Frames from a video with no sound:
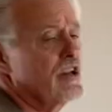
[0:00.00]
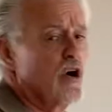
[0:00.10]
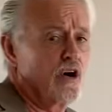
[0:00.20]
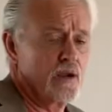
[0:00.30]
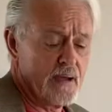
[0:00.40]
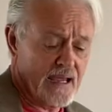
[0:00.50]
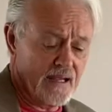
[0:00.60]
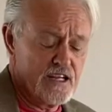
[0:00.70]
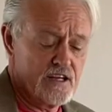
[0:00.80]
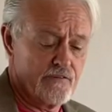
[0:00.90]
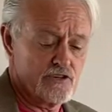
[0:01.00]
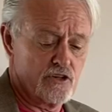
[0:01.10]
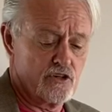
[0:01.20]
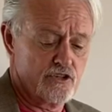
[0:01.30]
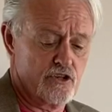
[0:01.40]
not going to make any difference on
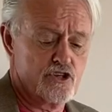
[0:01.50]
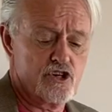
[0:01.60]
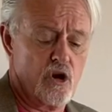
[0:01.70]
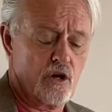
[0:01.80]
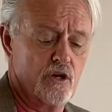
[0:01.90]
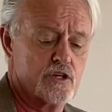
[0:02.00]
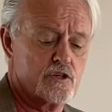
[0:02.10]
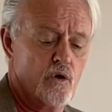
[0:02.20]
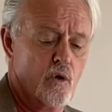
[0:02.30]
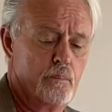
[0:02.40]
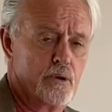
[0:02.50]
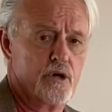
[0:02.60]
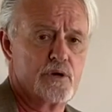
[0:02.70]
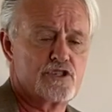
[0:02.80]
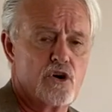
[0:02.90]
dogs that are chocolate or
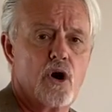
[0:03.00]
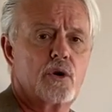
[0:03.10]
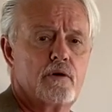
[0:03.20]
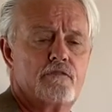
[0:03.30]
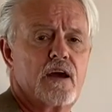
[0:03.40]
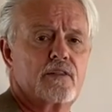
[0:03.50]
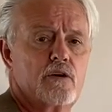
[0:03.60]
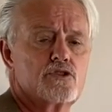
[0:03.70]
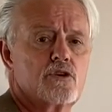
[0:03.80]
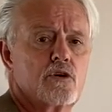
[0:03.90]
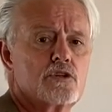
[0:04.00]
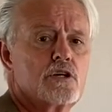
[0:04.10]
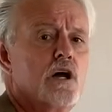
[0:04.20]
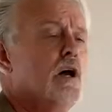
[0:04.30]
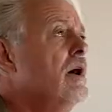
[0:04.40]
blue. It's not going to affect those dogs.
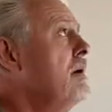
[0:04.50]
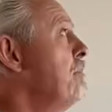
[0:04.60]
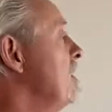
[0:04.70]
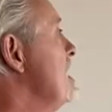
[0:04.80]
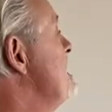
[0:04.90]
But it